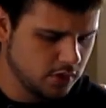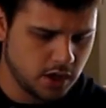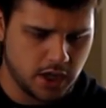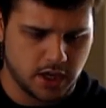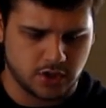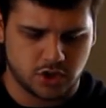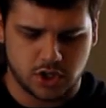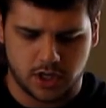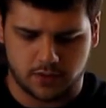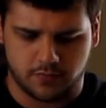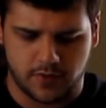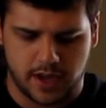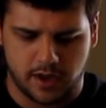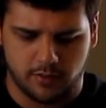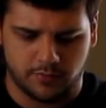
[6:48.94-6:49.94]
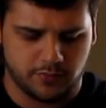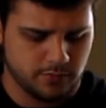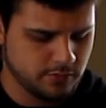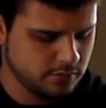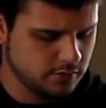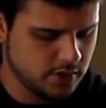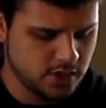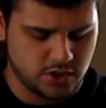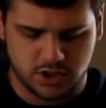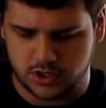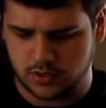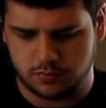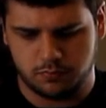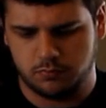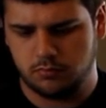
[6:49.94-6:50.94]
a check valve. It's
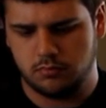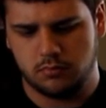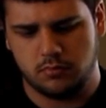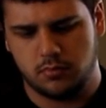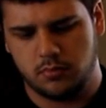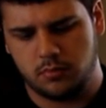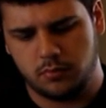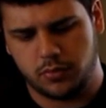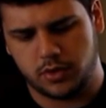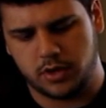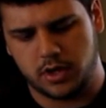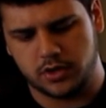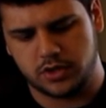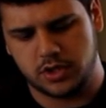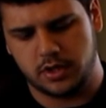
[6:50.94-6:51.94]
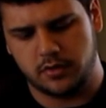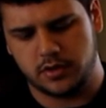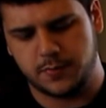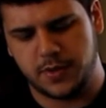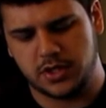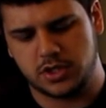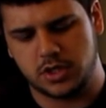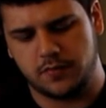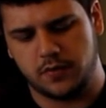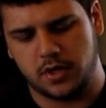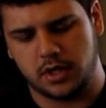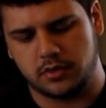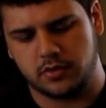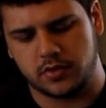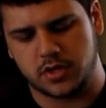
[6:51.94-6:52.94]
just precautionary, especially if you
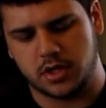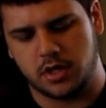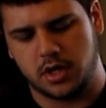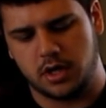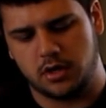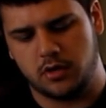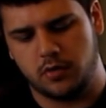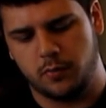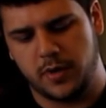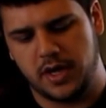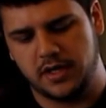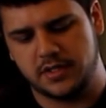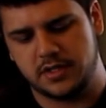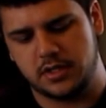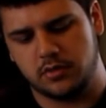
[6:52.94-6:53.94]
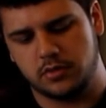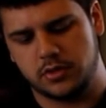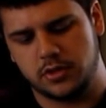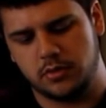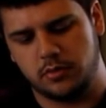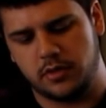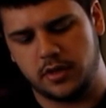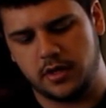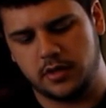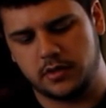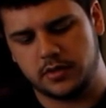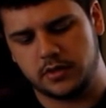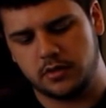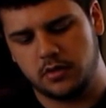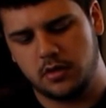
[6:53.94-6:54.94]
got those homemade CO2
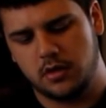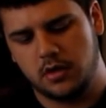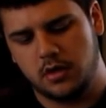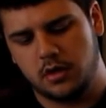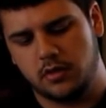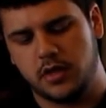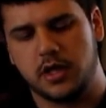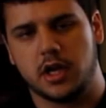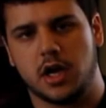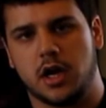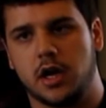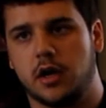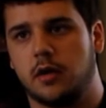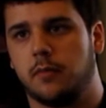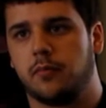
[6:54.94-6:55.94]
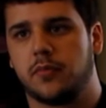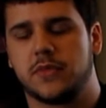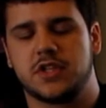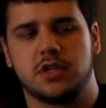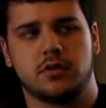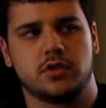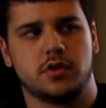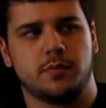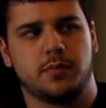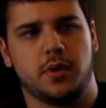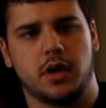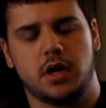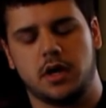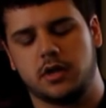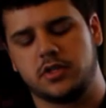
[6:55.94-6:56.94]
things. The
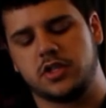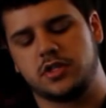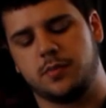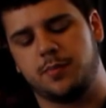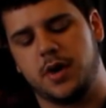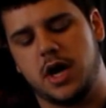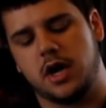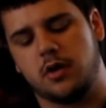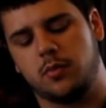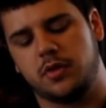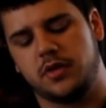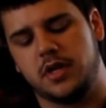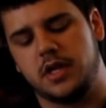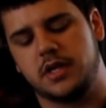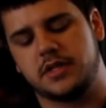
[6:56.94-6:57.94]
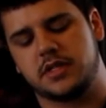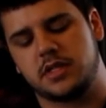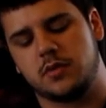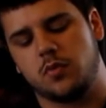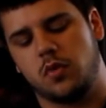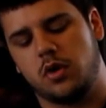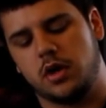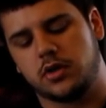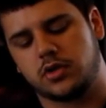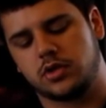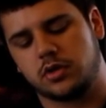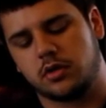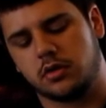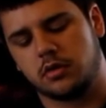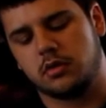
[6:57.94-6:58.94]
CO2, it's just a bottle with yeast and water,
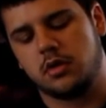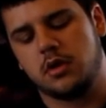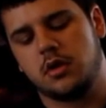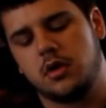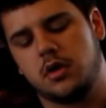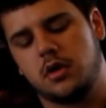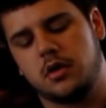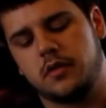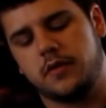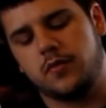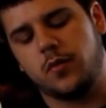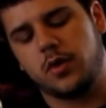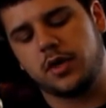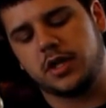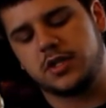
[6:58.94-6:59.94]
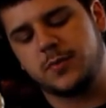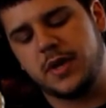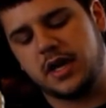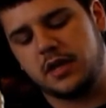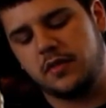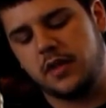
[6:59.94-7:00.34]
sugar. If water gets back in